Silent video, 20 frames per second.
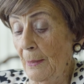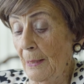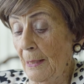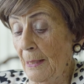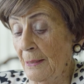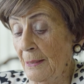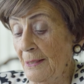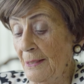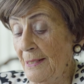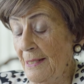
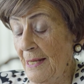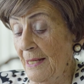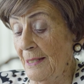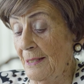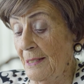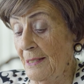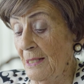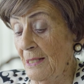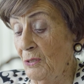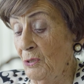and
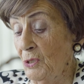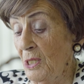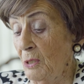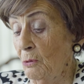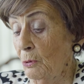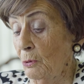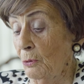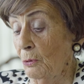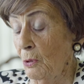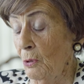said that she
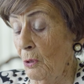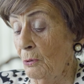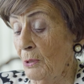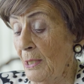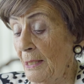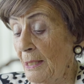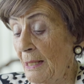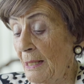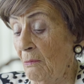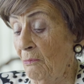could not
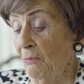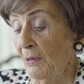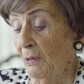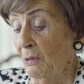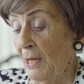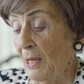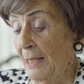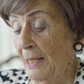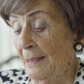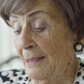leave her
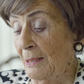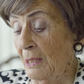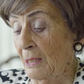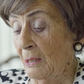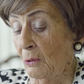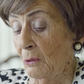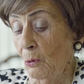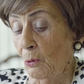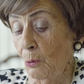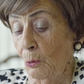
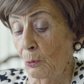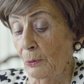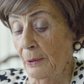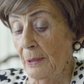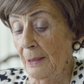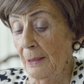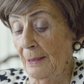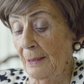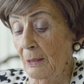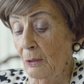8-year-old
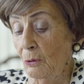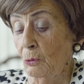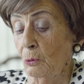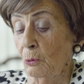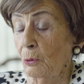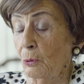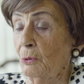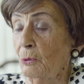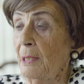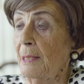
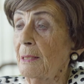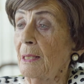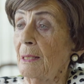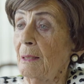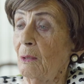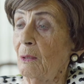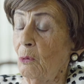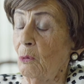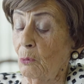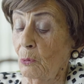daughter
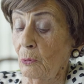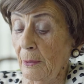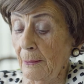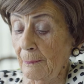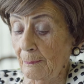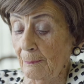alone.